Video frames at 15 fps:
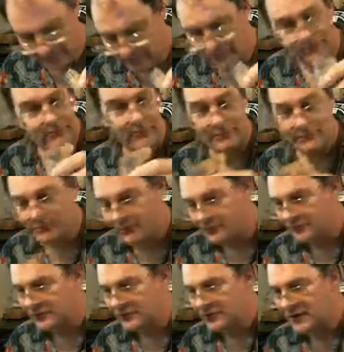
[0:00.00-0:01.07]
They're still in beautiful
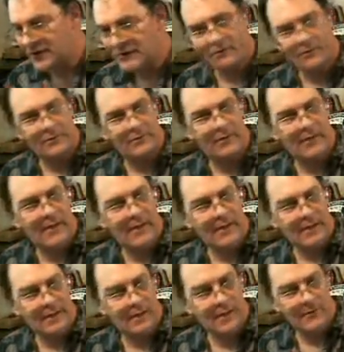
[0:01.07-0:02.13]
shape.
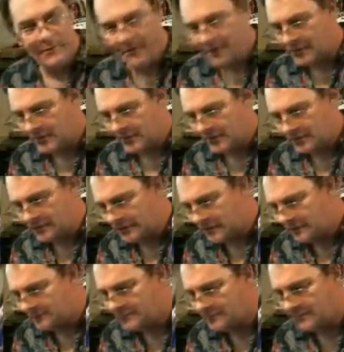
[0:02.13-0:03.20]
Yeah, we'll get one of those out.
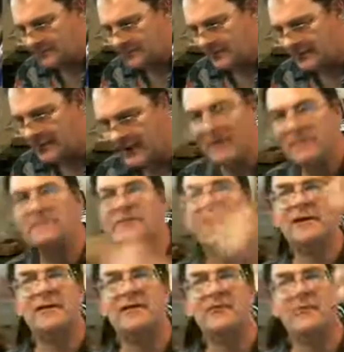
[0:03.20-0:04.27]
There, we got
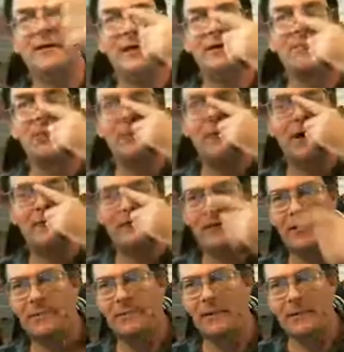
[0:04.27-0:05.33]
pennies we're giving away
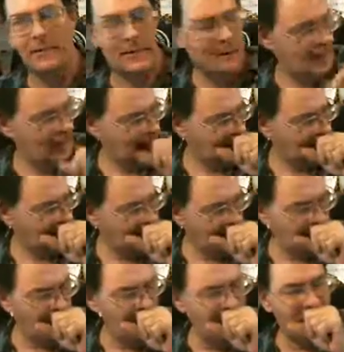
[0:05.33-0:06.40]
from
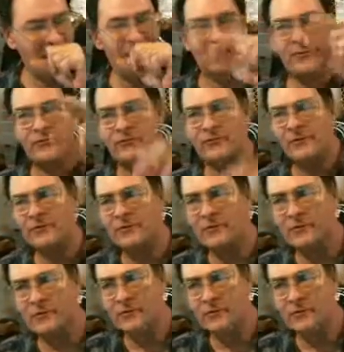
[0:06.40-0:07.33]
Silver